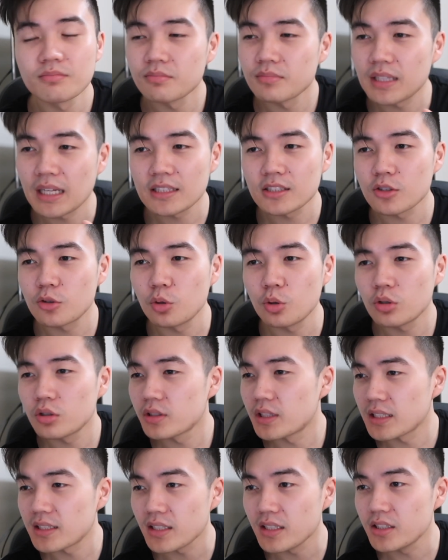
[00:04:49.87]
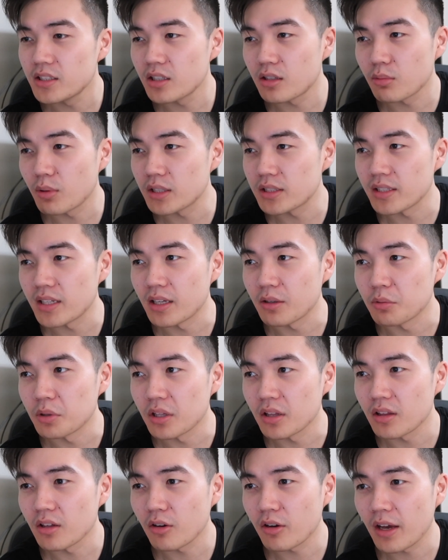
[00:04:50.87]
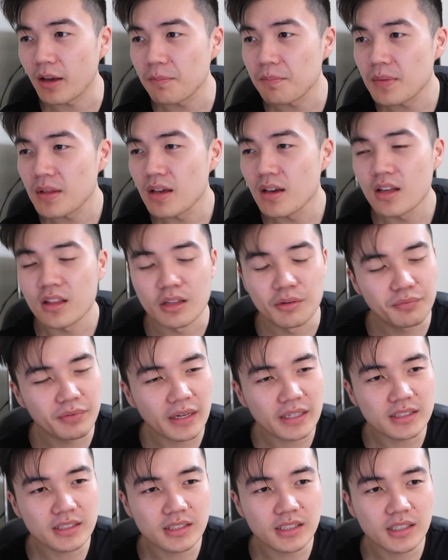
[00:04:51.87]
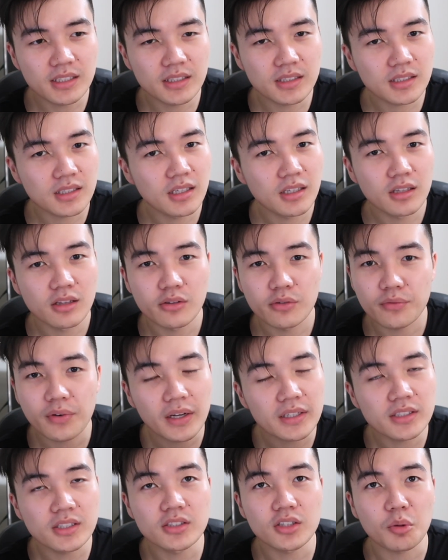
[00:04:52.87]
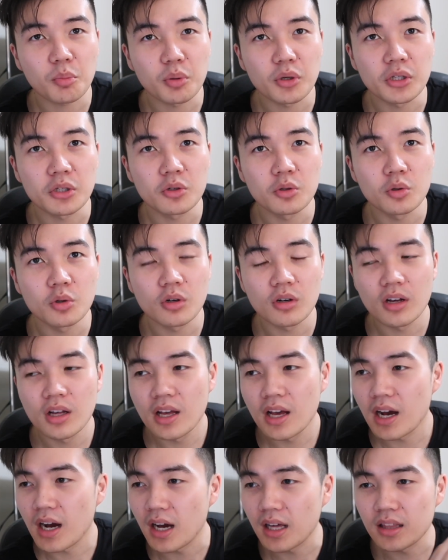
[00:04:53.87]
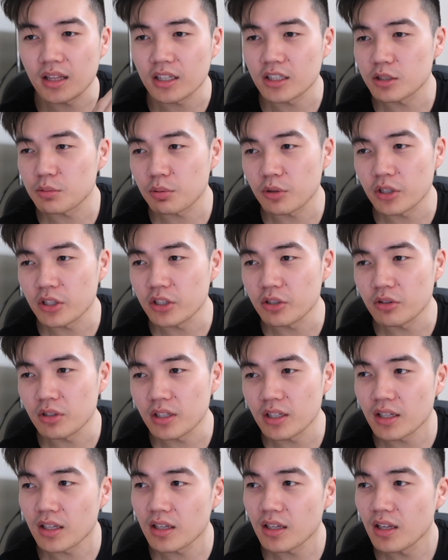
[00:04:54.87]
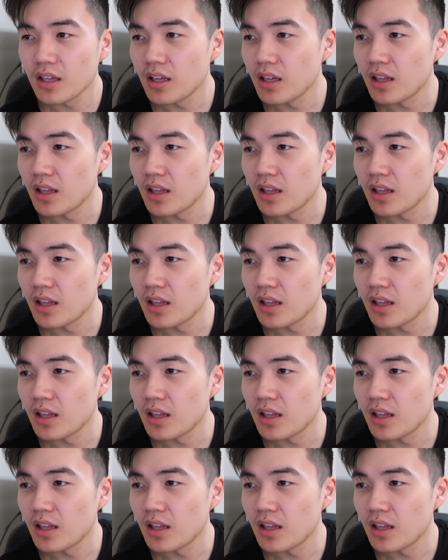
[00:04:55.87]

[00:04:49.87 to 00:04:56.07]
That's cool. That's easy to resonate with, okay? The fight scenes are pretty cool. I think it's pretty unique.